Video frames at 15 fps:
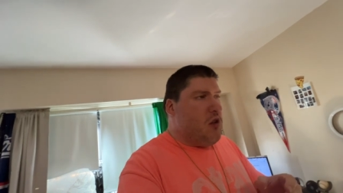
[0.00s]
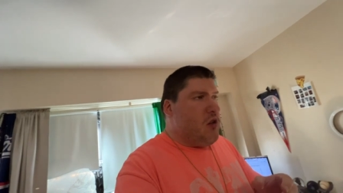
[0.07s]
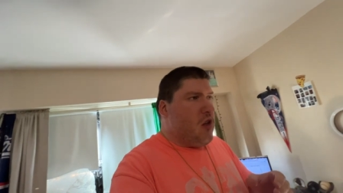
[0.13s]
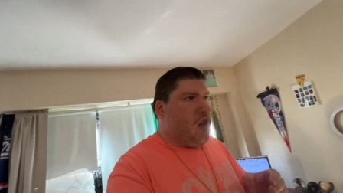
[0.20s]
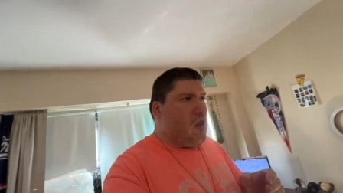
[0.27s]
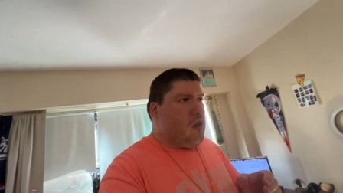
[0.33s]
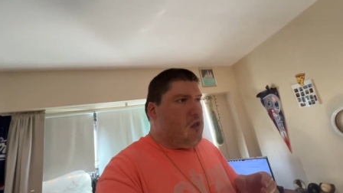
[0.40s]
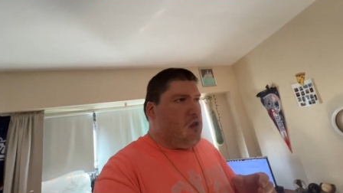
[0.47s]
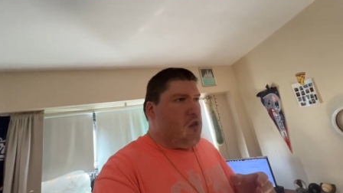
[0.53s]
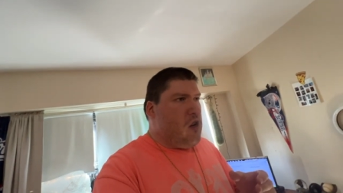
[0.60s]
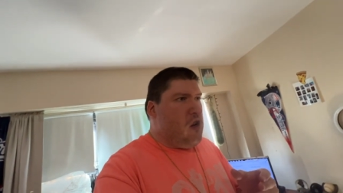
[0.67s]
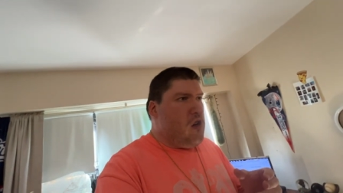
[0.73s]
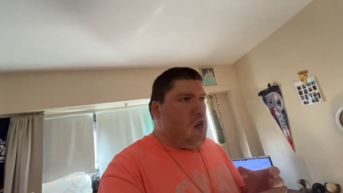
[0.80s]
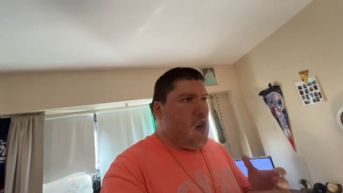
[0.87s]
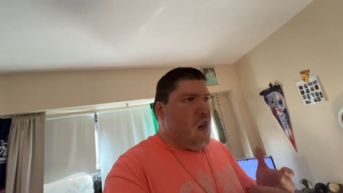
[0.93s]
like
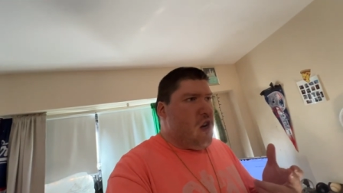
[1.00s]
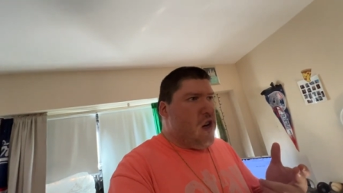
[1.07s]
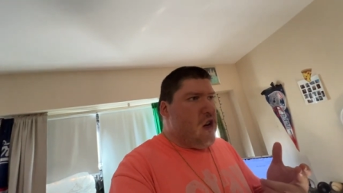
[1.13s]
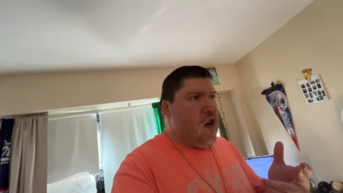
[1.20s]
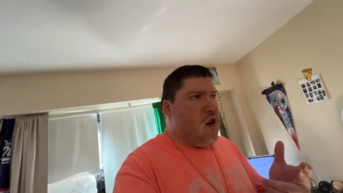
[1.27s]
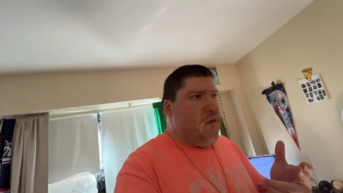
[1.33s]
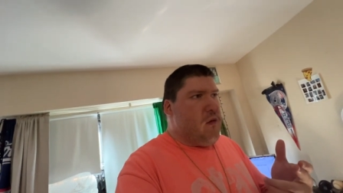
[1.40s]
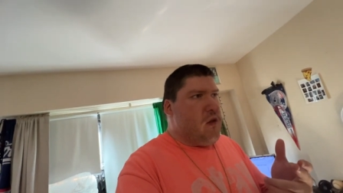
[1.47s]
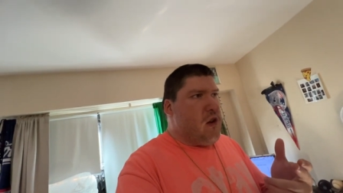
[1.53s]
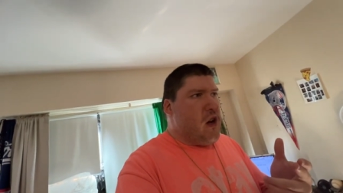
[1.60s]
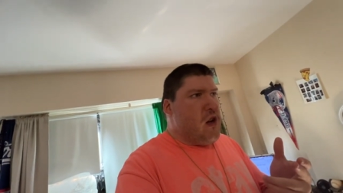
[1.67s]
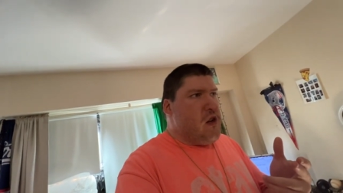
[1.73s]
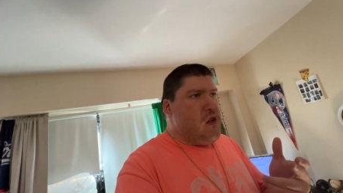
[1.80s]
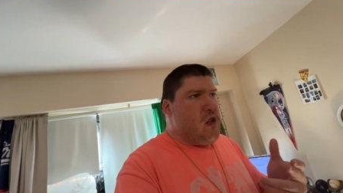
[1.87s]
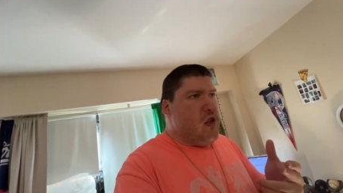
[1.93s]
98, um,
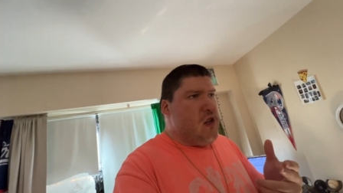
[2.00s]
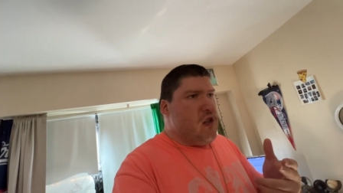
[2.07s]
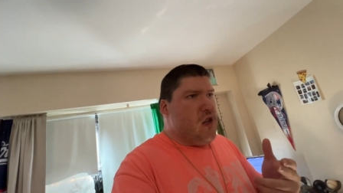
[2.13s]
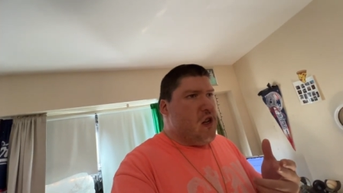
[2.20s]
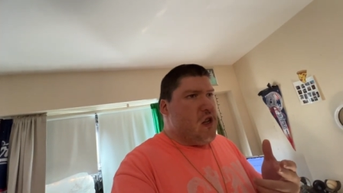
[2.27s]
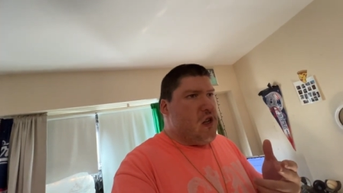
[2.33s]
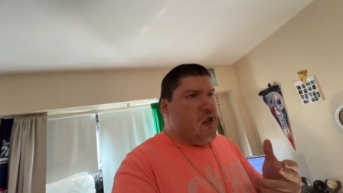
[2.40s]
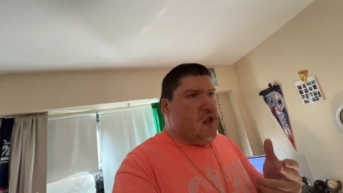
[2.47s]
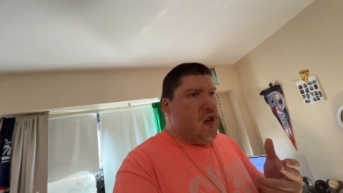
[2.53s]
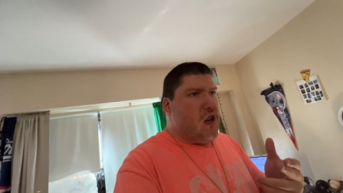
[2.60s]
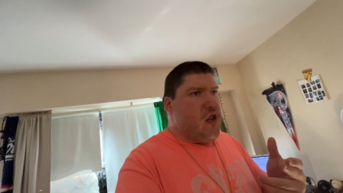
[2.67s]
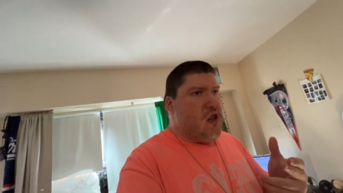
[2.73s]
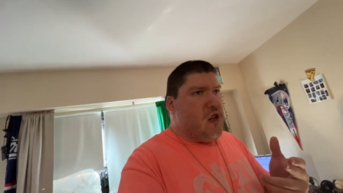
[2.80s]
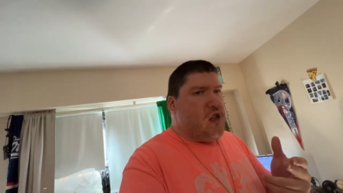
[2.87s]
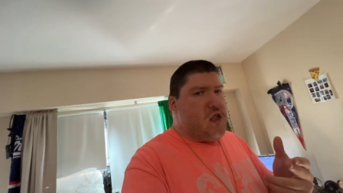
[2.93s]
90,
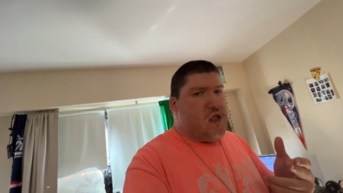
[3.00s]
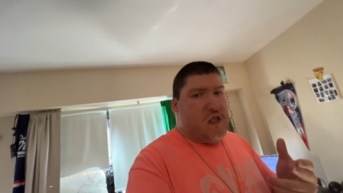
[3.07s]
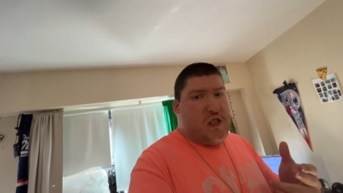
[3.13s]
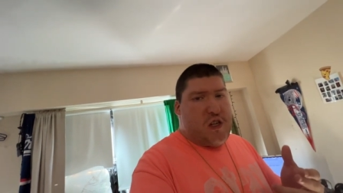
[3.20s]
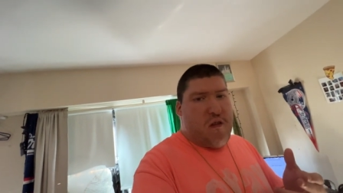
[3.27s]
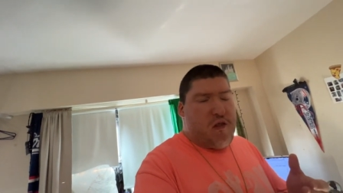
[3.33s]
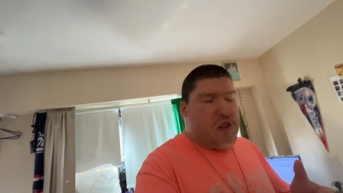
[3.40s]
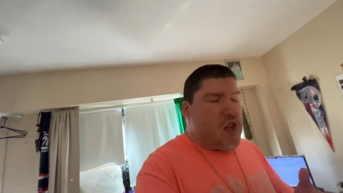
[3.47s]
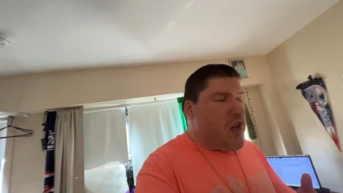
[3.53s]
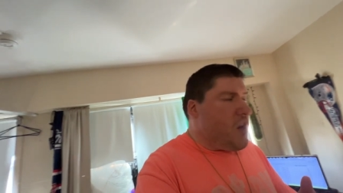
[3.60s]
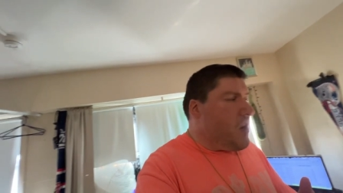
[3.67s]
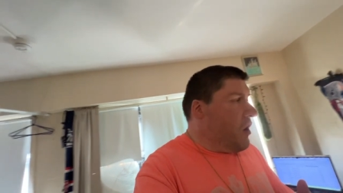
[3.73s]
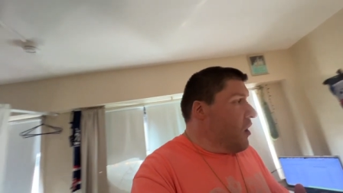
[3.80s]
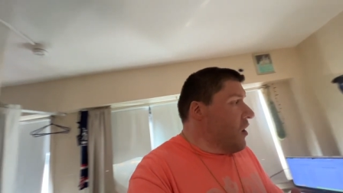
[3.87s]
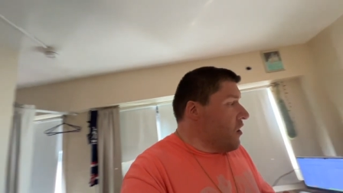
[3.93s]
1990s and stuff like
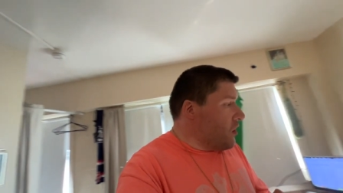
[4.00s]
that.